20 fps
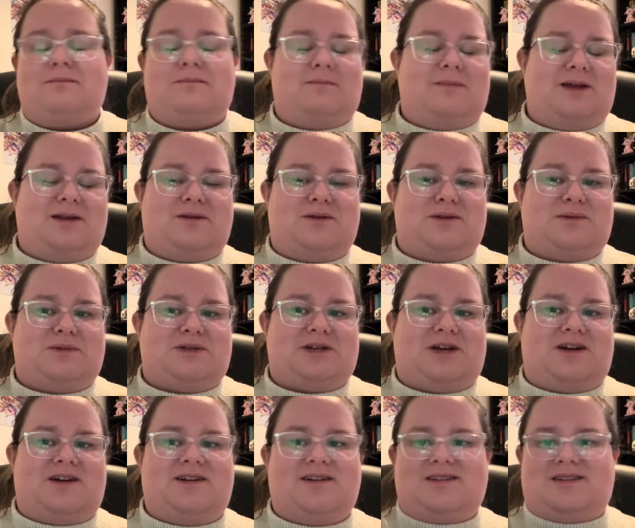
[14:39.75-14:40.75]
Might do some
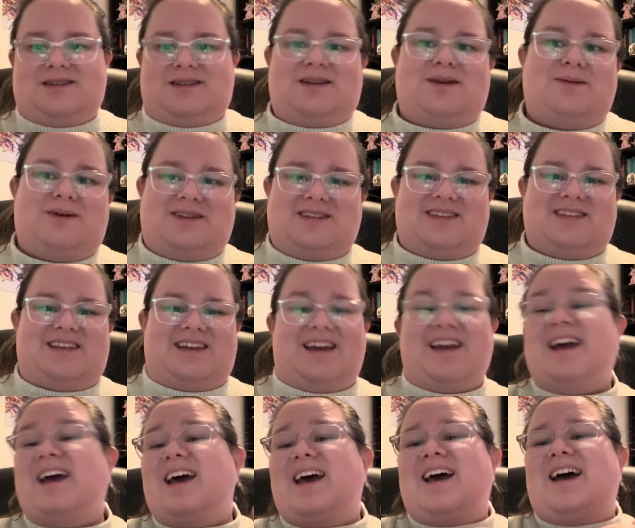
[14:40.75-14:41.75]
charts, we'll see.